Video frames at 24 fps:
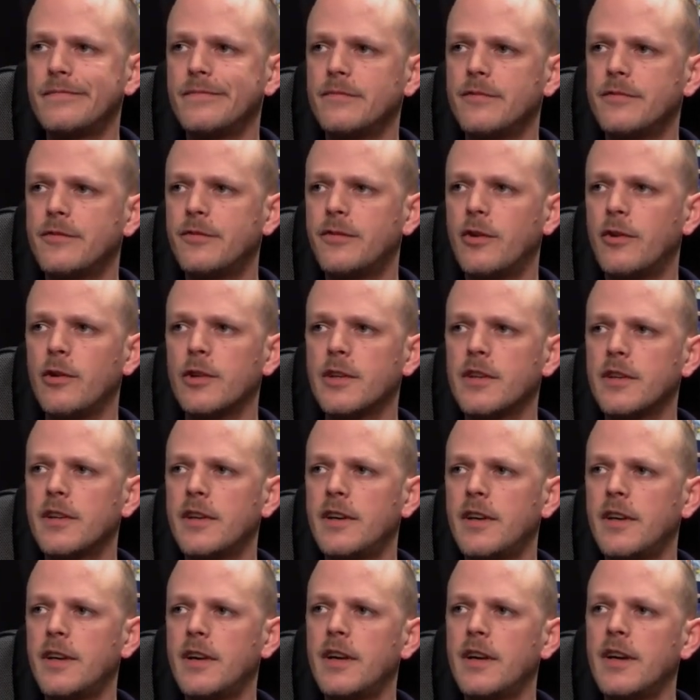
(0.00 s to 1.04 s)

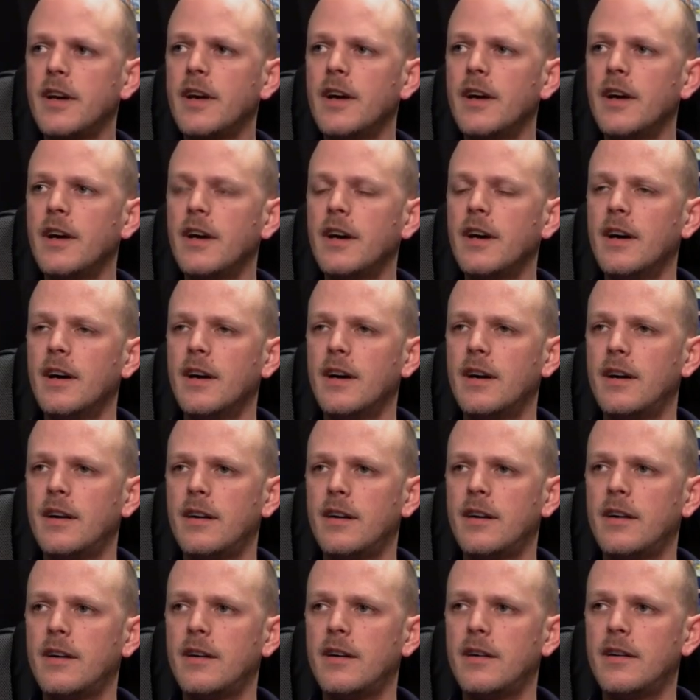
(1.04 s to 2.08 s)
faulty
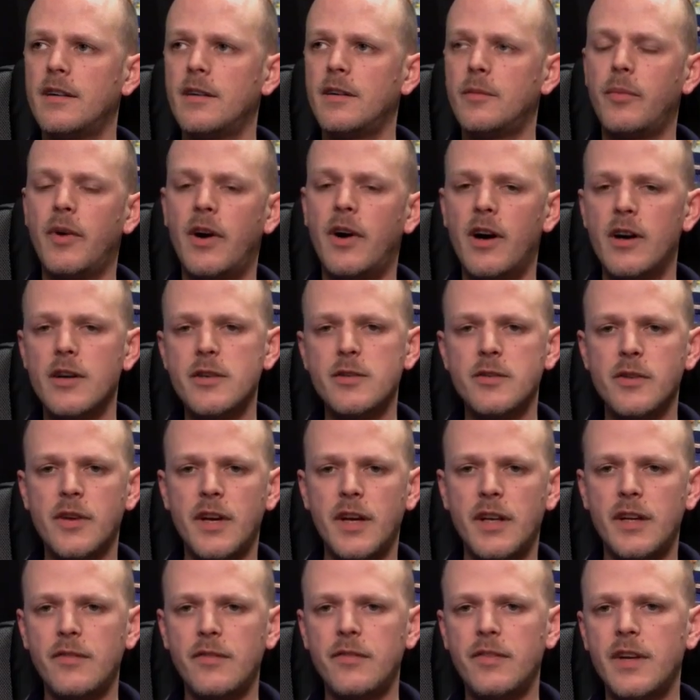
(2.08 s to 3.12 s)
parts or
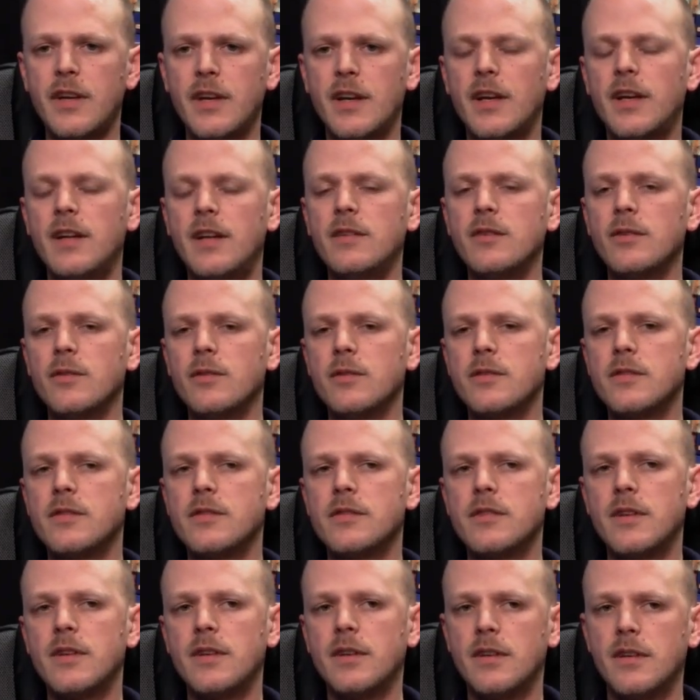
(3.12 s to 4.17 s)
anything in
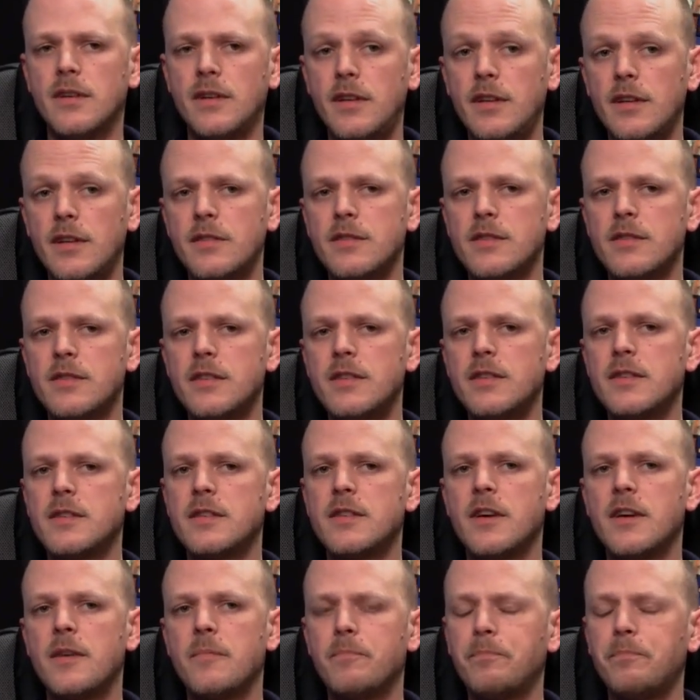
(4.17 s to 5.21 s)
those in this
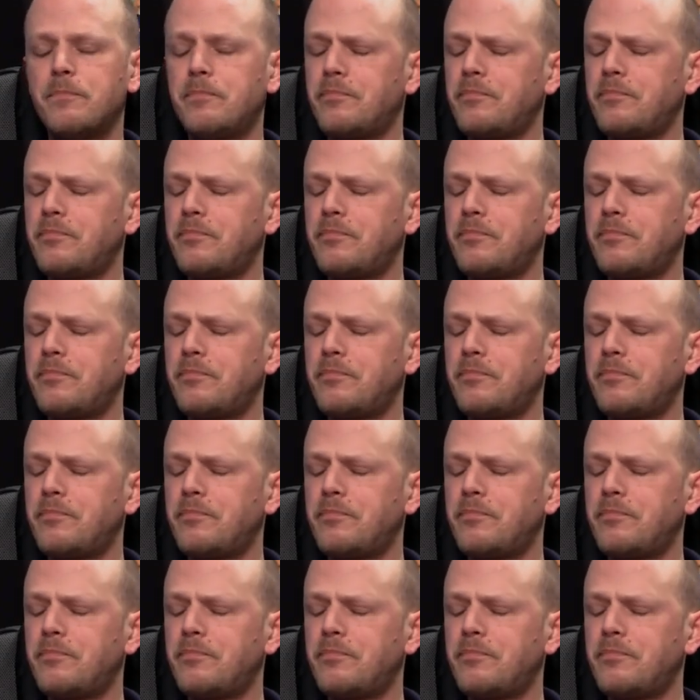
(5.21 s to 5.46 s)
system.